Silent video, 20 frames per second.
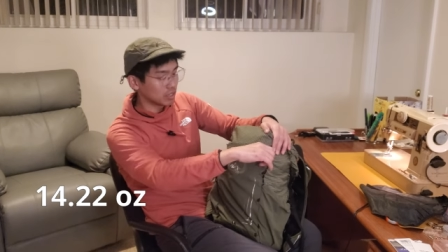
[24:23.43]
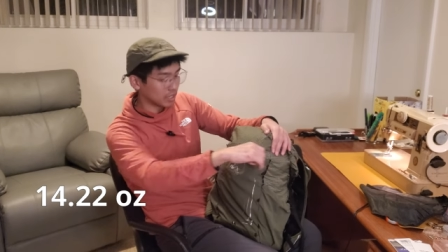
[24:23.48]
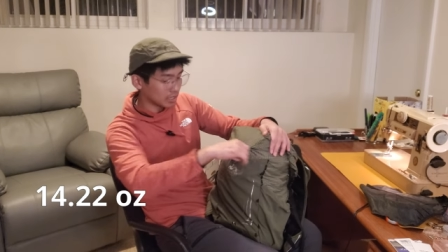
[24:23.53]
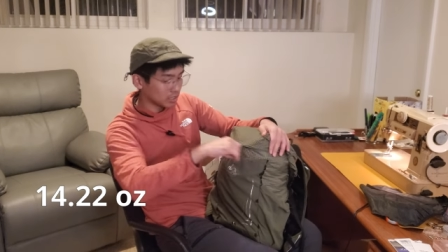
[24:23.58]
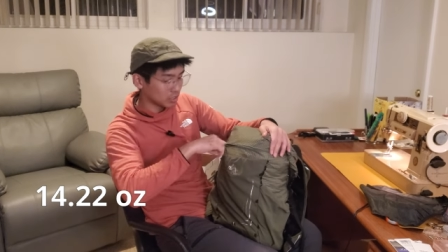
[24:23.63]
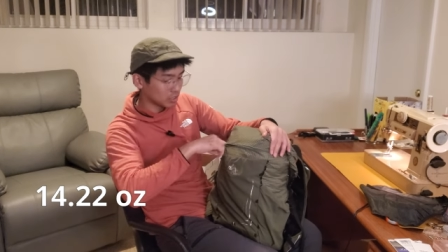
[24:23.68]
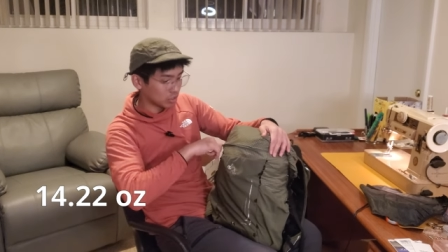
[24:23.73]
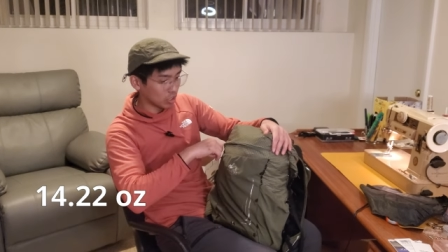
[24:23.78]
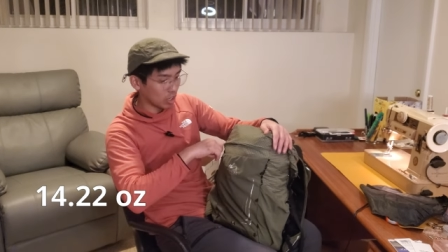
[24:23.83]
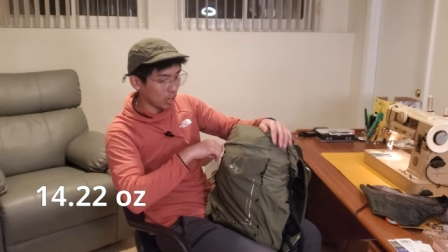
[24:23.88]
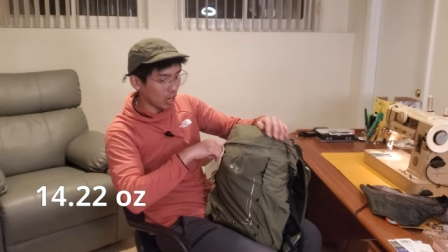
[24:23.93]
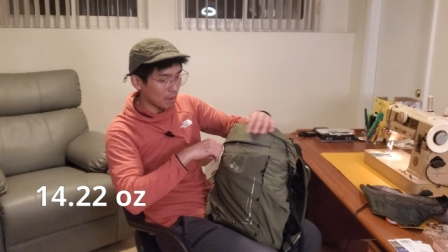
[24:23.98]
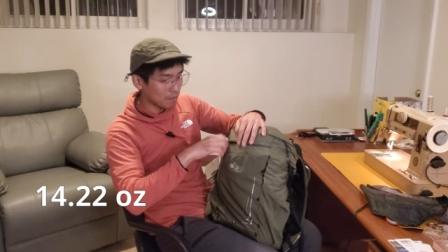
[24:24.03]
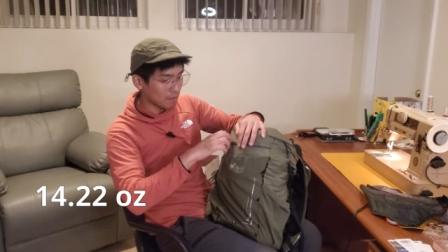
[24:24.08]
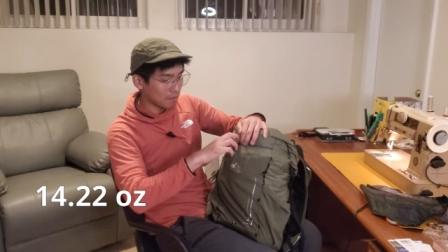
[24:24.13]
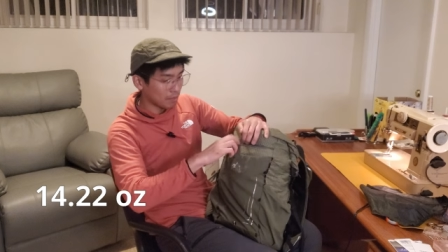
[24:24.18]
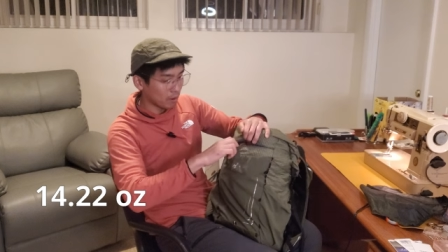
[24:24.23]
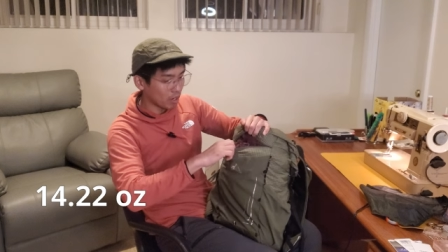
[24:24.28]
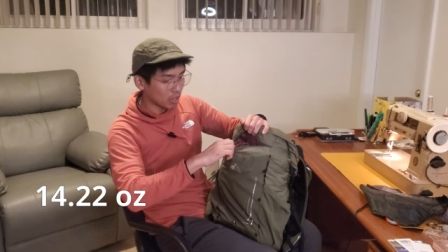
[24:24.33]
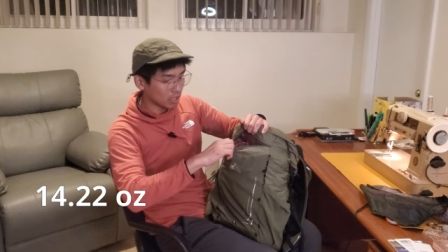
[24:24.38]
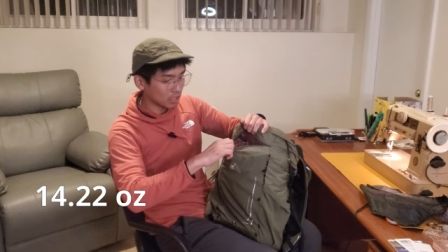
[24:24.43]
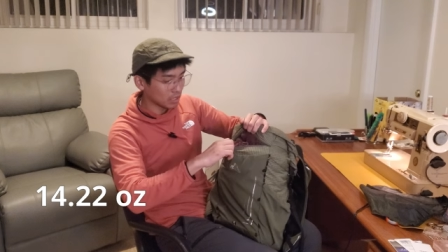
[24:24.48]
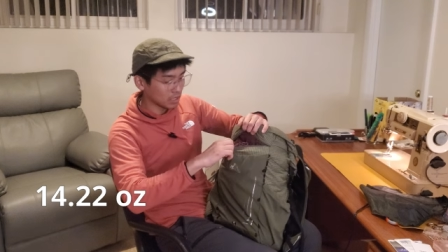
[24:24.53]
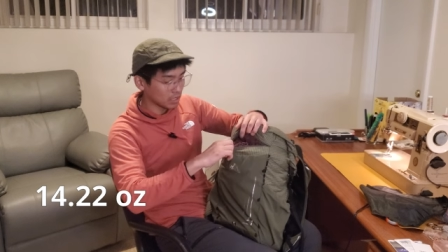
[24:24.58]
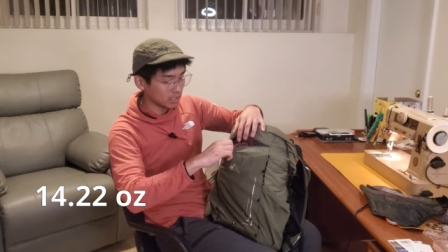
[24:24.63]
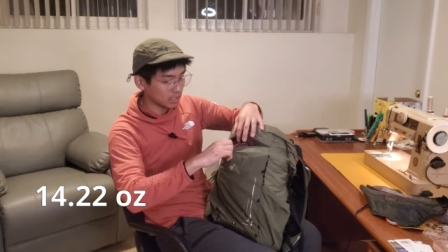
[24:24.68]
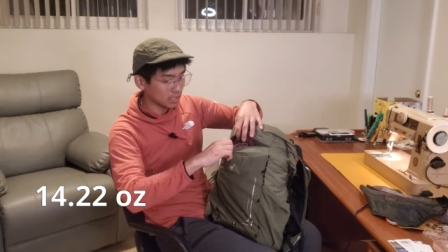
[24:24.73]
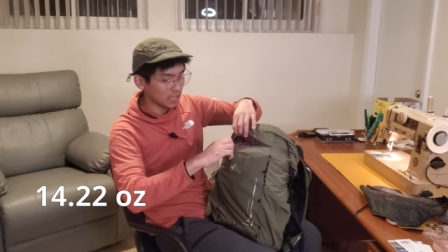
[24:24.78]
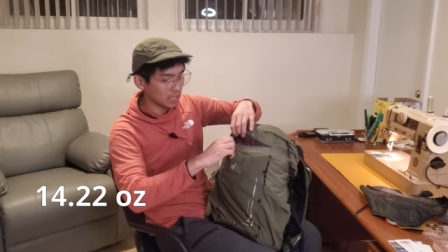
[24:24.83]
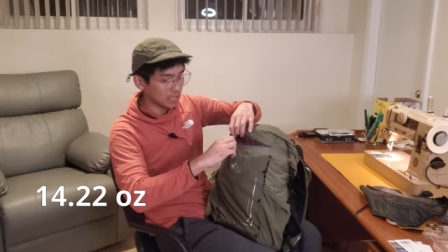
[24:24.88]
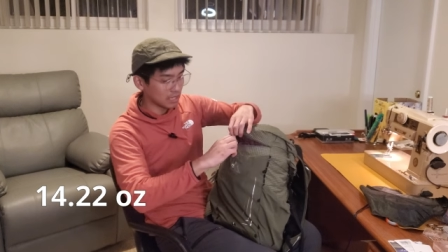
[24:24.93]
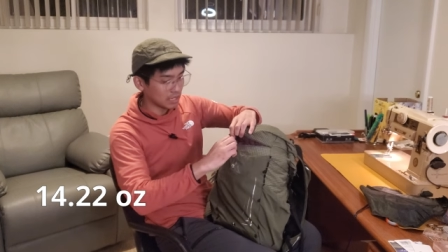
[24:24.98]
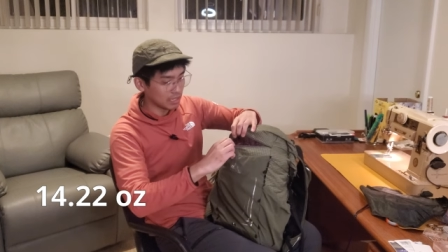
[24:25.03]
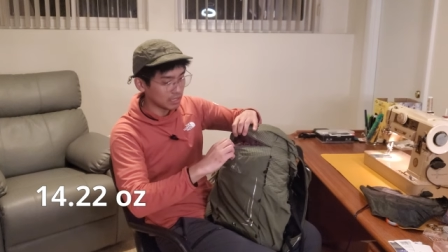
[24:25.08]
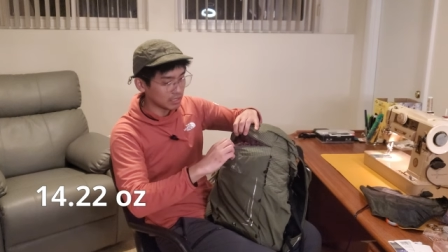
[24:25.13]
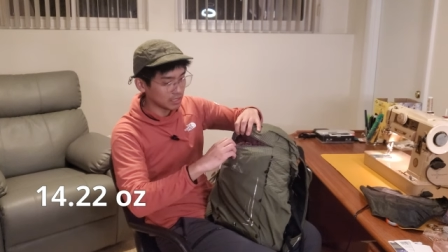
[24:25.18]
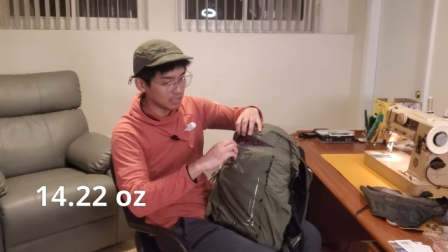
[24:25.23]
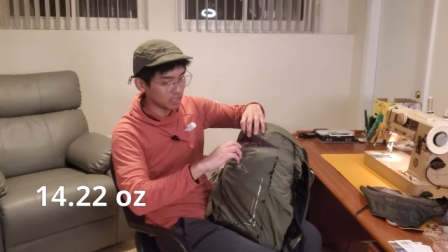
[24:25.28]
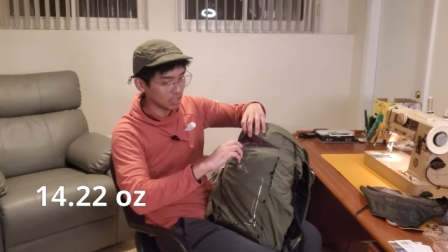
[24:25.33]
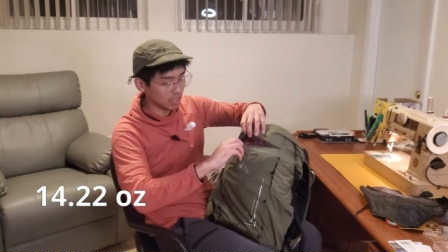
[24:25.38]
this top pocket
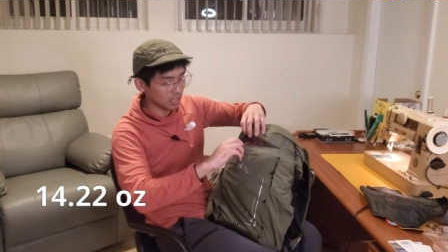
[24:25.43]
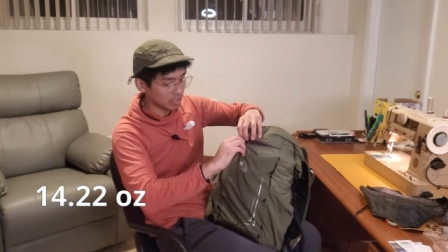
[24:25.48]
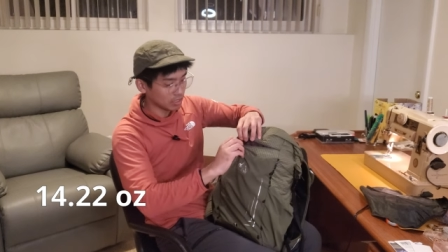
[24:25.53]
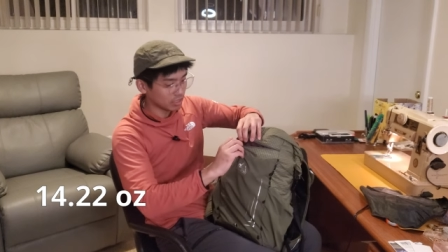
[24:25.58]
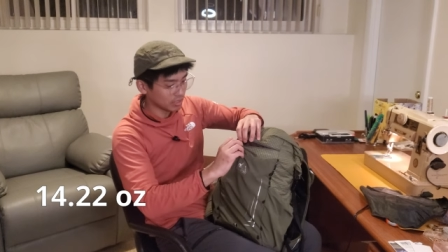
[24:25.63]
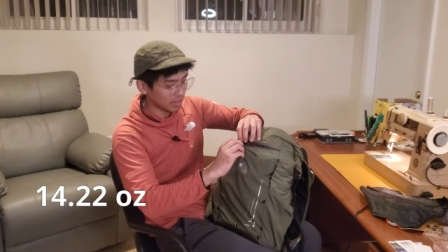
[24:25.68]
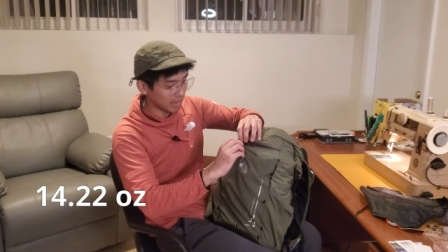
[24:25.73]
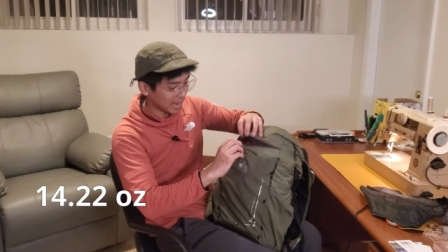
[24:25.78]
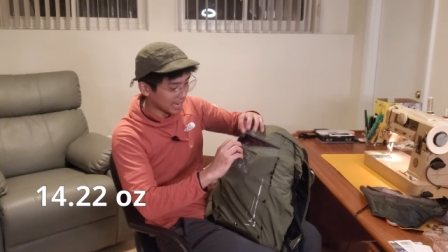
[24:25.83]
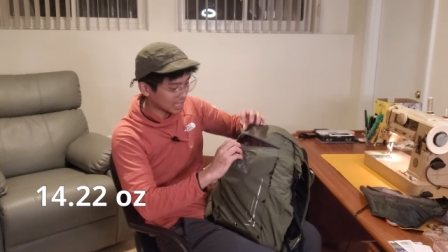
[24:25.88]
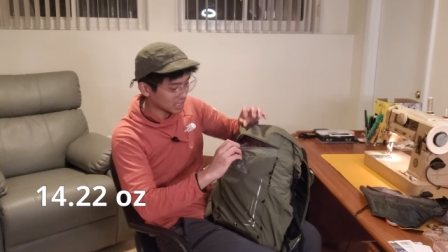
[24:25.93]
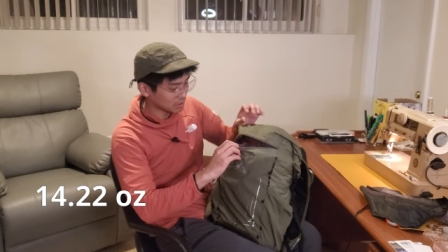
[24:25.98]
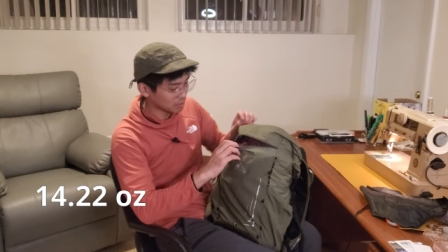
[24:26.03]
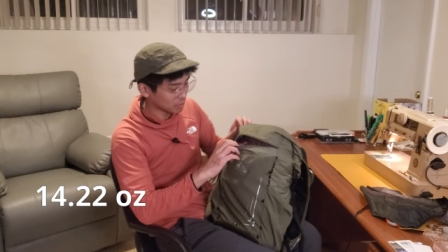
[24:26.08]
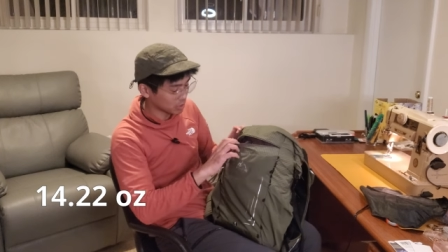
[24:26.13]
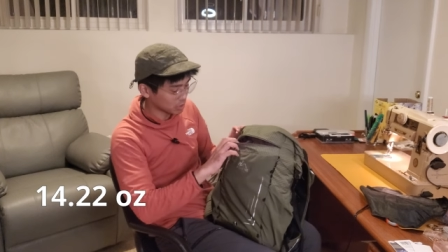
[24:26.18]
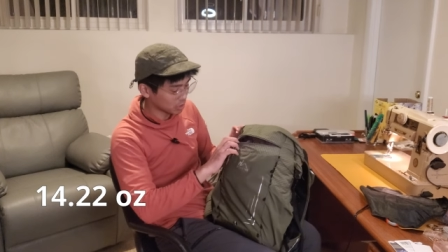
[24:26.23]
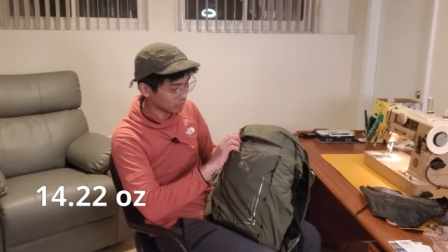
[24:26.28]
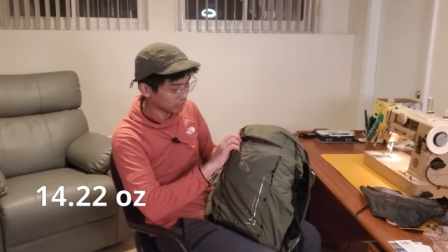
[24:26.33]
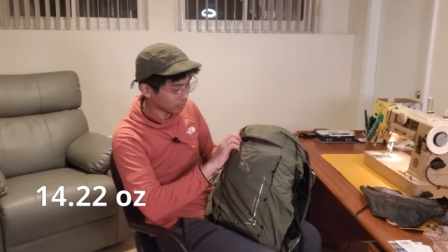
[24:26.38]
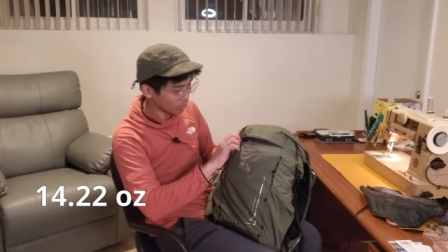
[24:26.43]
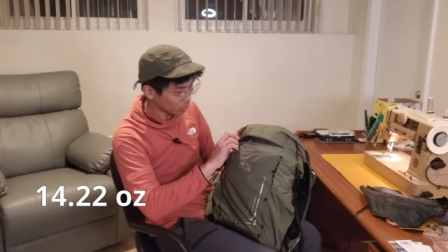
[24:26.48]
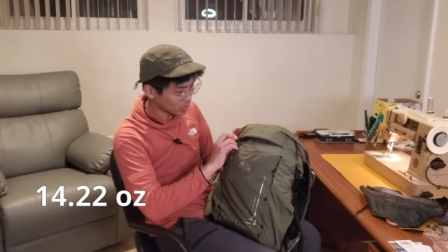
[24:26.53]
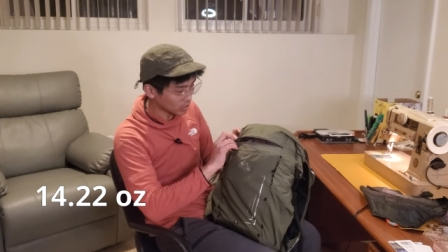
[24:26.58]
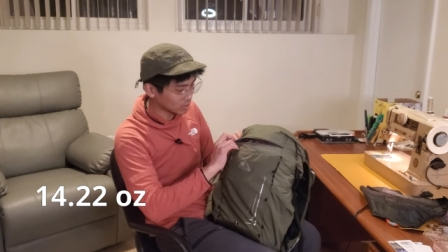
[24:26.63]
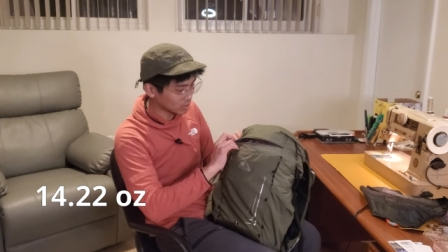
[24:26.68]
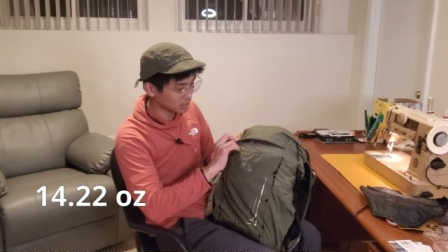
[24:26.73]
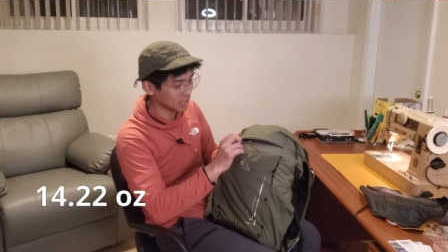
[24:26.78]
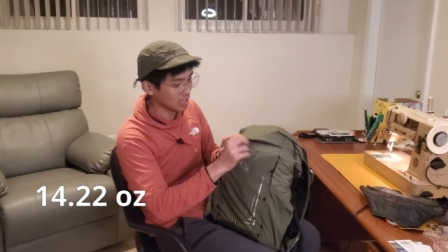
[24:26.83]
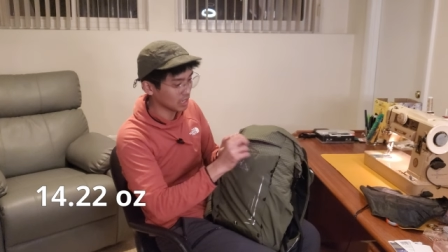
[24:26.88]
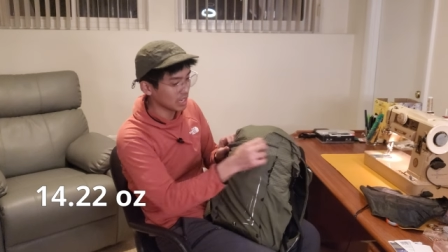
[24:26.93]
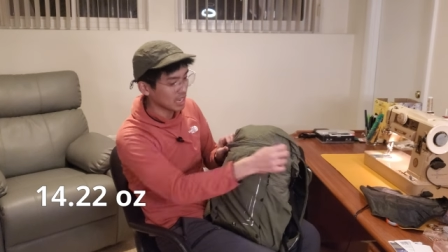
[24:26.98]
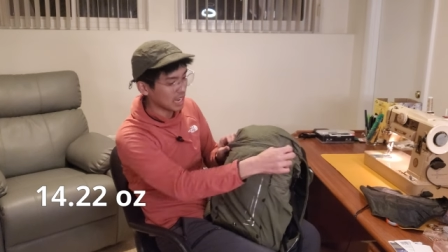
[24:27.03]
isn't under as much force,